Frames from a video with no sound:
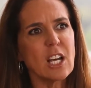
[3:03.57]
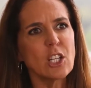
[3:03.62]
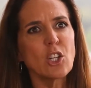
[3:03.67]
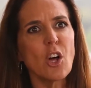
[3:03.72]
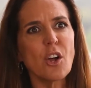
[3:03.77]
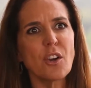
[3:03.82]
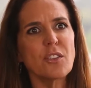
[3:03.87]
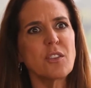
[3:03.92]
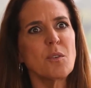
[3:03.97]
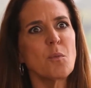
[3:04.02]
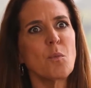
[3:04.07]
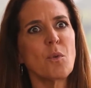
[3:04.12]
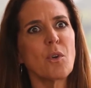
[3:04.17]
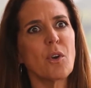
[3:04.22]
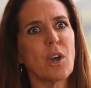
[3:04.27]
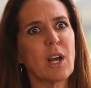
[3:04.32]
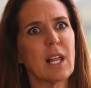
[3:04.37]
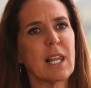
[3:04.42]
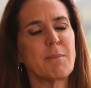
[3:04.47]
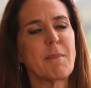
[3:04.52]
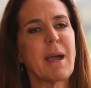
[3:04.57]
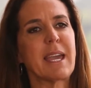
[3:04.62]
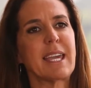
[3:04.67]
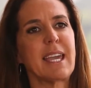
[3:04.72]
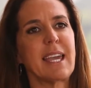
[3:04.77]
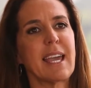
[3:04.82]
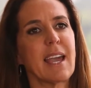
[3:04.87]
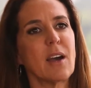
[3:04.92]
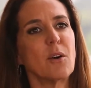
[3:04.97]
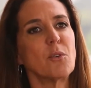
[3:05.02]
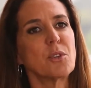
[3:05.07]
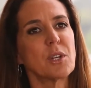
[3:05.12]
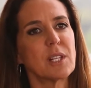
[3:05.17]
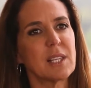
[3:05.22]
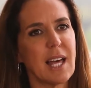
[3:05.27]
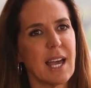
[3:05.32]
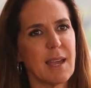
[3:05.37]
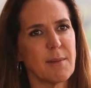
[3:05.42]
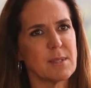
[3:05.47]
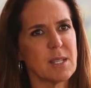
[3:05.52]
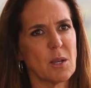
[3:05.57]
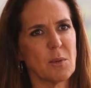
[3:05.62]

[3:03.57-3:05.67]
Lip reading: a lot of them were making health claims.